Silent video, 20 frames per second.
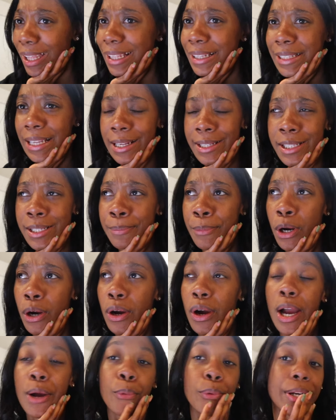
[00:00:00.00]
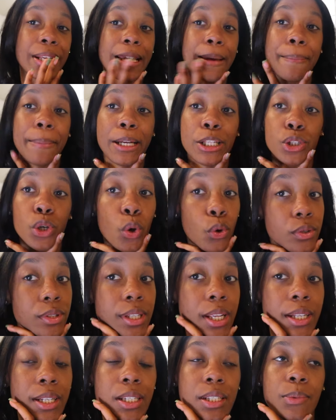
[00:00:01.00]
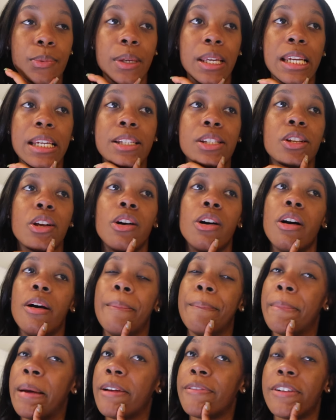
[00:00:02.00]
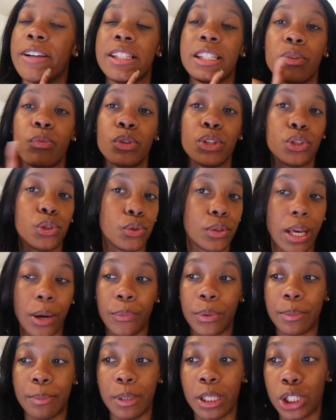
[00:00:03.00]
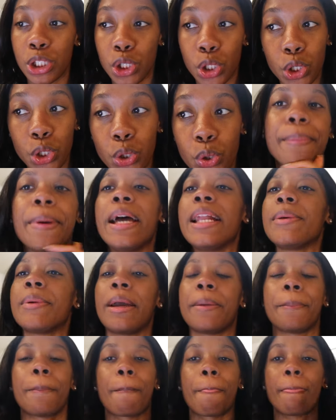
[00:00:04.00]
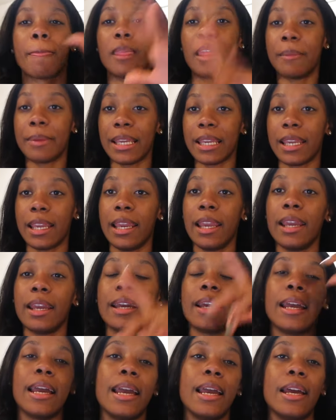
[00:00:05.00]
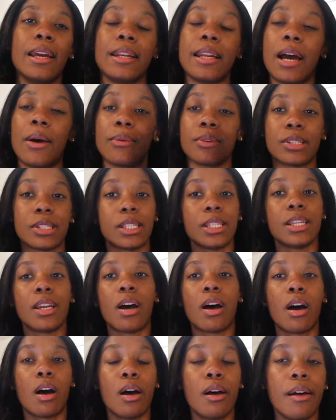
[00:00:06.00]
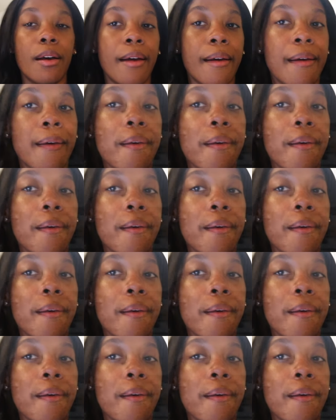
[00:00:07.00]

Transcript: That's tomorrow. I want to get my toes done this week, so I might find someone to do that with me too. But anyway, let me eat, and I will see y'all